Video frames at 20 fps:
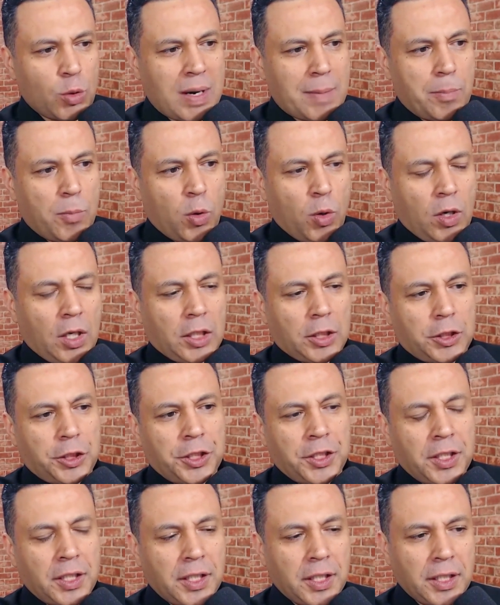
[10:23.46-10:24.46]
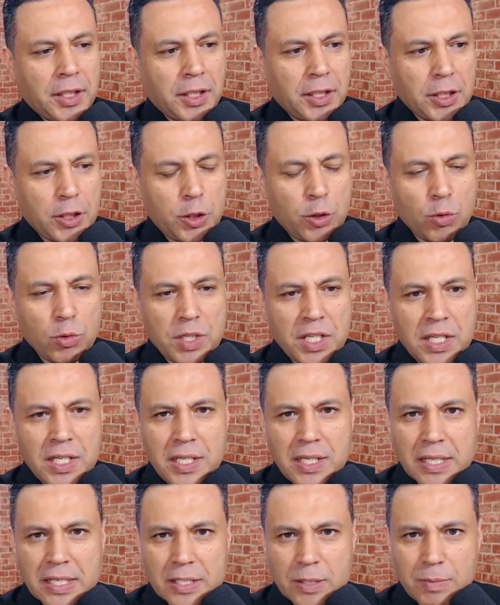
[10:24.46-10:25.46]
to
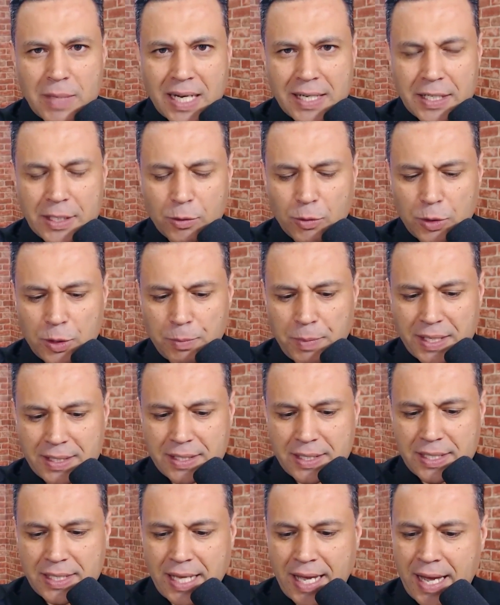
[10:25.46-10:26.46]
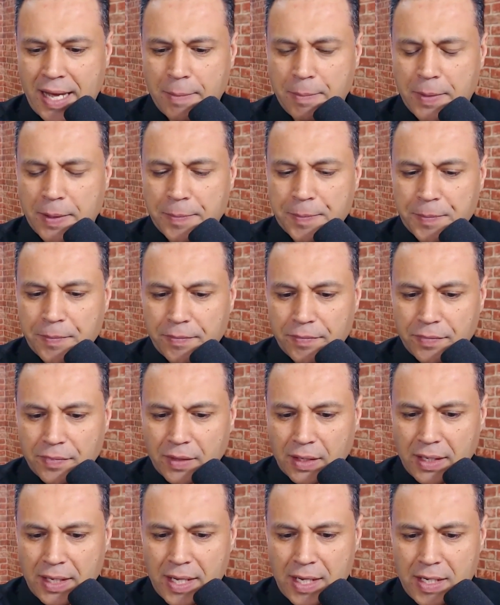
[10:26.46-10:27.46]
plot Uriah's
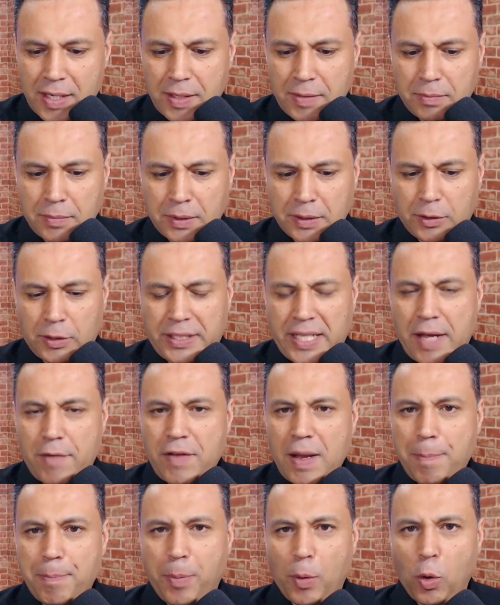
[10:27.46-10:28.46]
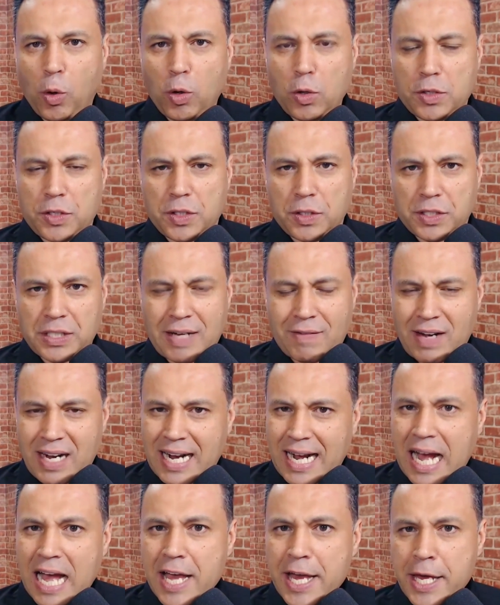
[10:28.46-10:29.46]
death, Bathsheba's
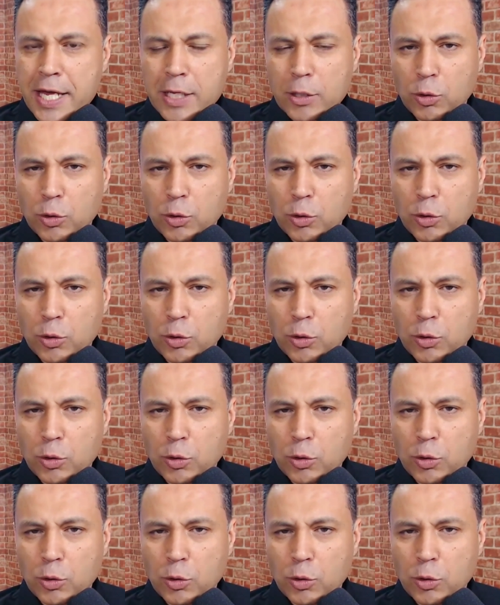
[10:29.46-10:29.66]
husband.